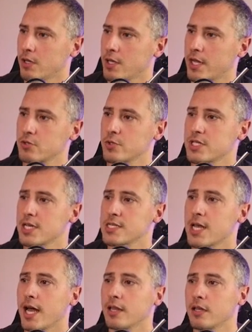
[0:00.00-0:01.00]
Next one
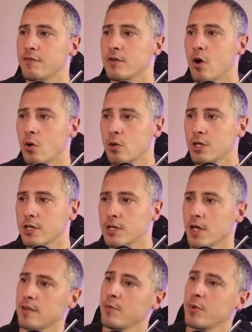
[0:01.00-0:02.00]
says, I live in Oakland
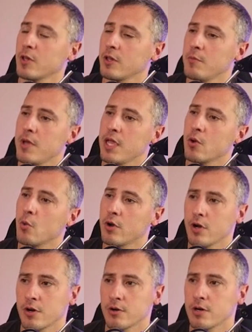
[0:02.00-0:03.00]
and I typically make
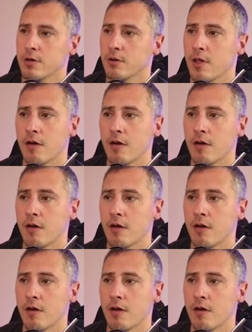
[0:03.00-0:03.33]
one hundred